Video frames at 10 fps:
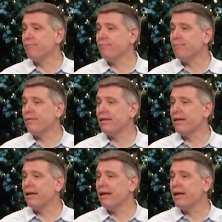
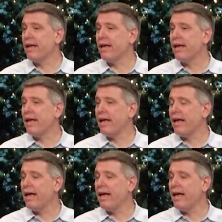Nobody speaks.